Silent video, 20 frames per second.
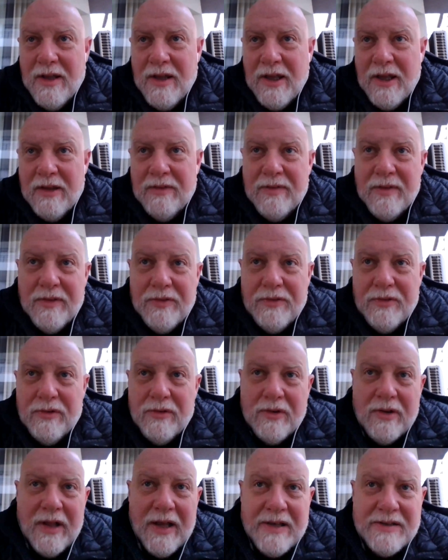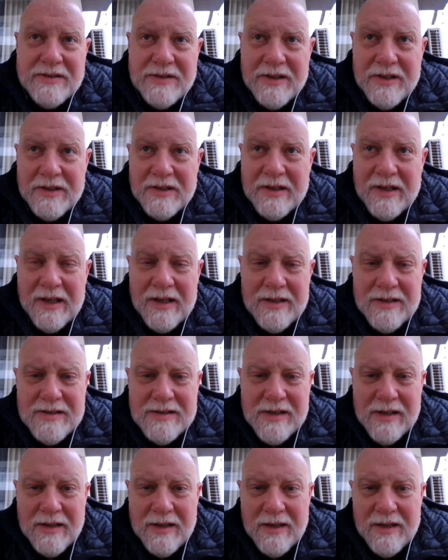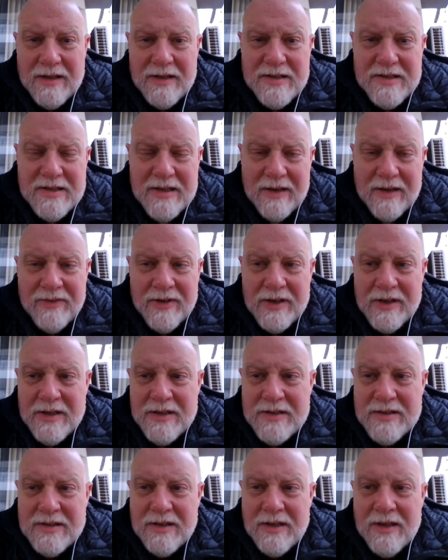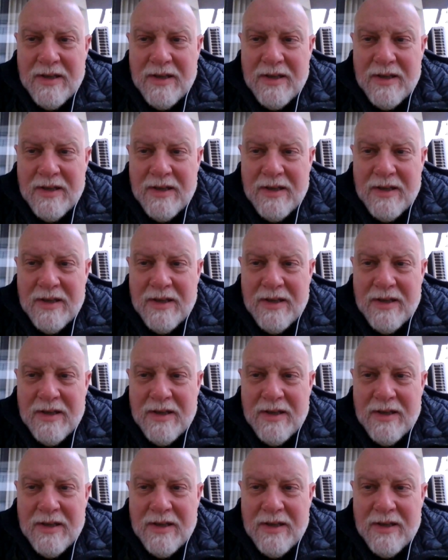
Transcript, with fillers: even through Clash of the Titans, I think in the seventies,